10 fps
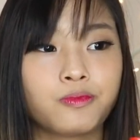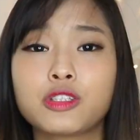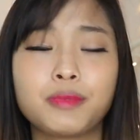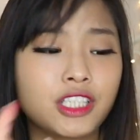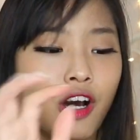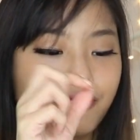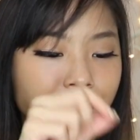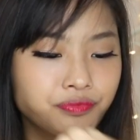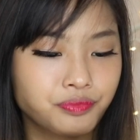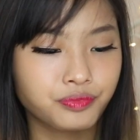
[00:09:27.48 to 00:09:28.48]
Super soft.
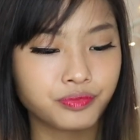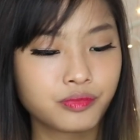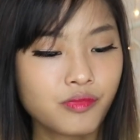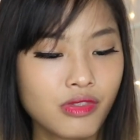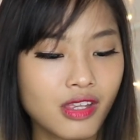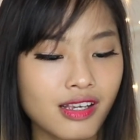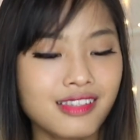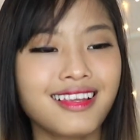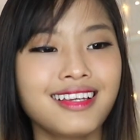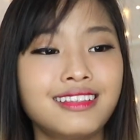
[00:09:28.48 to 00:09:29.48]
It's like